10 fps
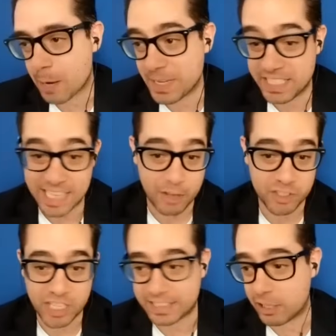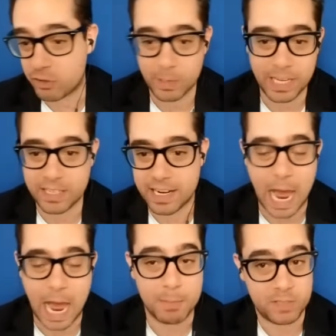mean, it sounds like they created an
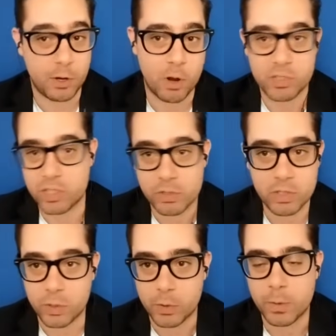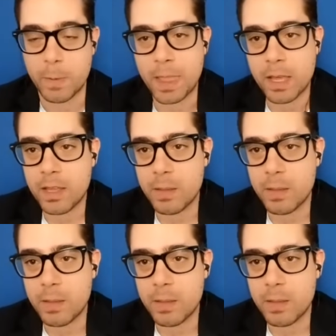atmosphere also to yeah